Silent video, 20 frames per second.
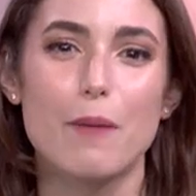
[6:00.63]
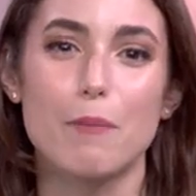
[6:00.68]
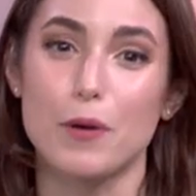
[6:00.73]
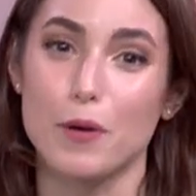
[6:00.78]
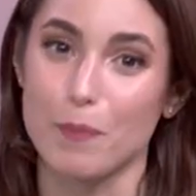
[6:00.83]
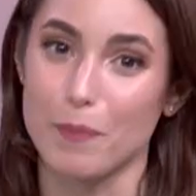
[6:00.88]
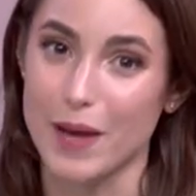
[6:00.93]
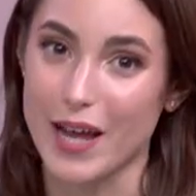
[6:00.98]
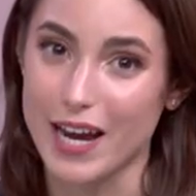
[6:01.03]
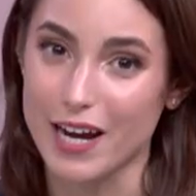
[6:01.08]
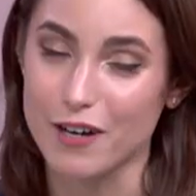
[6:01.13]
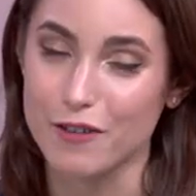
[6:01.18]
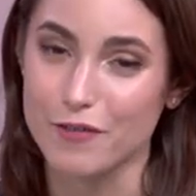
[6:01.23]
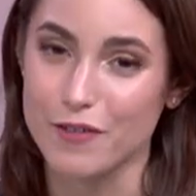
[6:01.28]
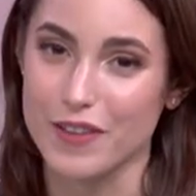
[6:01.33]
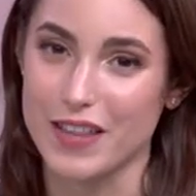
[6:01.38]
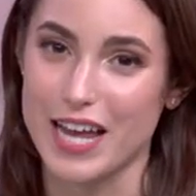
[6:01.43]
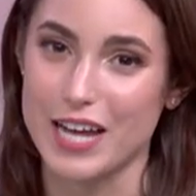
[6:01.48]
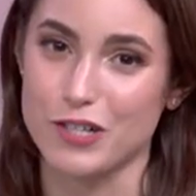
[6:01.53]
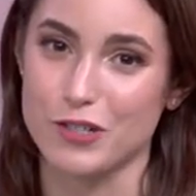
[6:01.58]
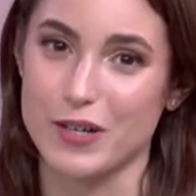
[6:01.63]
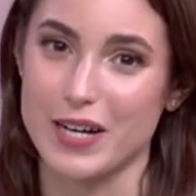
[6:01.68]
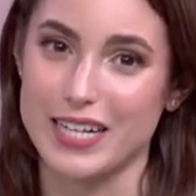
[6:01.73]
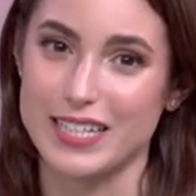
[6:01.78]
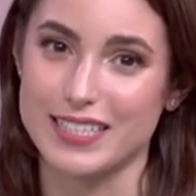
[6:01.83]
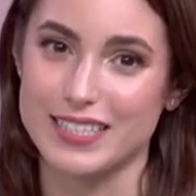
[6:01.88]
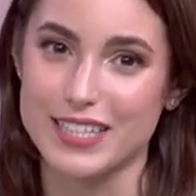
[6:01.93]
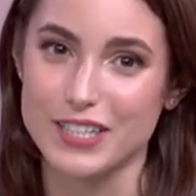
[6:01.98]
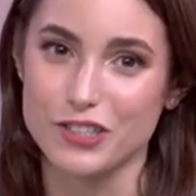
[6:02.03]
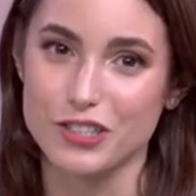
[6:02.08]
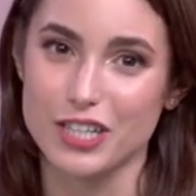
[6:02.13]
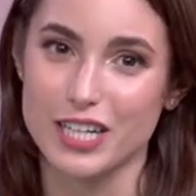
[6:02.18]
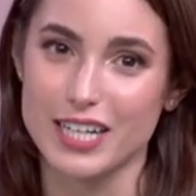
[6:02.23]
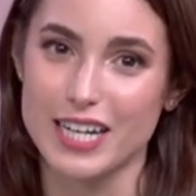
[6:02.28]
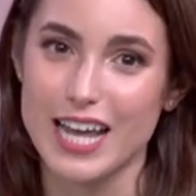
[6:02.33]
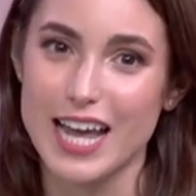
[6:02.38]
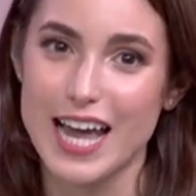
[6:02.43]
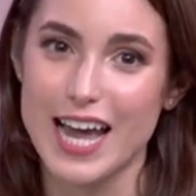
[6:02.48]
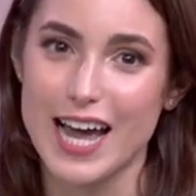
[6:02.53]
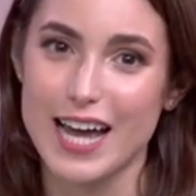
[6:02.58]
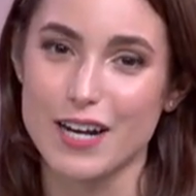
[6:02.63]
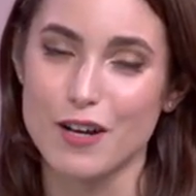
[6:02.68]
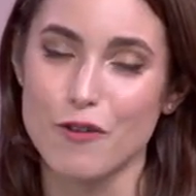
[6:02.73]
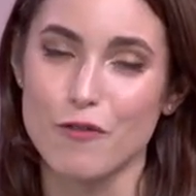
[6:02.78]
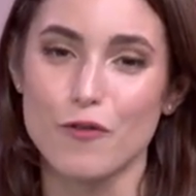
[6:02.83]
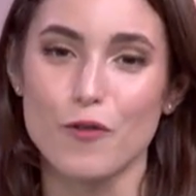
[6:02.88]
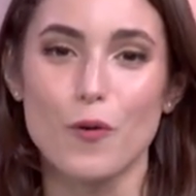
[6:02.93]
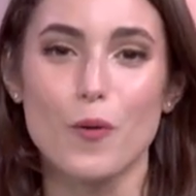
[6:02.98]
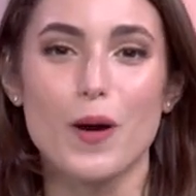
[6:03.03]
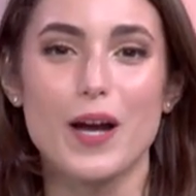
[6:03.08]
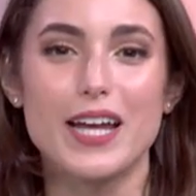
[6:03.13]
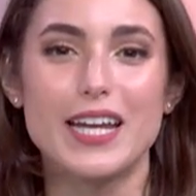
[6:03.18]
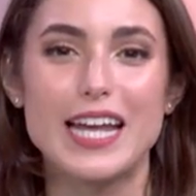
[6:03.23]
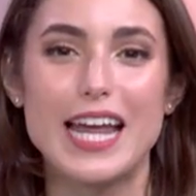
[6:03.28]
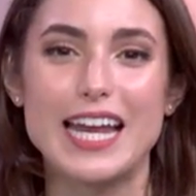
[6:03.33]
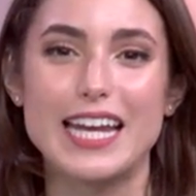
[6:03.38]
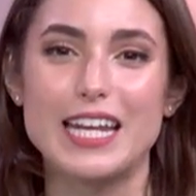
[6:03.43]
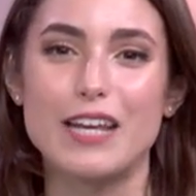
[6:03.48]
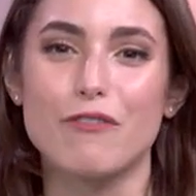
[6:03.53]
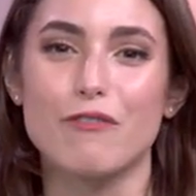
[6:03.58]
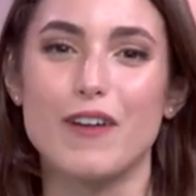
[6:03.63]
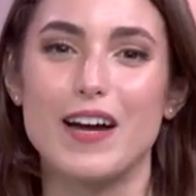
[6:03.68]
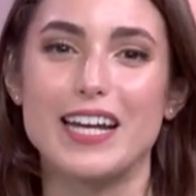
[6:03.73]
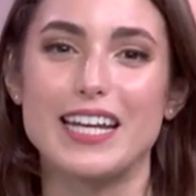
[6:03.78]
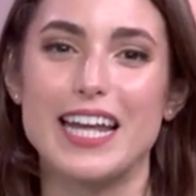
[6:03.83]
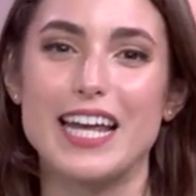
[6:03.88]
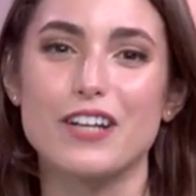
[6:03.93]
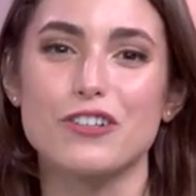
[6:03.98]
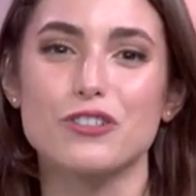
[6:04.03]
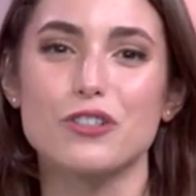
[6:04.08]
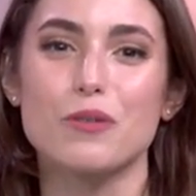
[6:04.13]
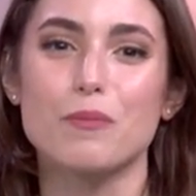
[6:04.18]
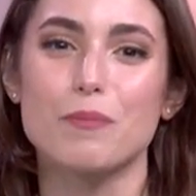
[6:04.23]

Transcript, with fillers: prepare for that transition transition and avoid any financial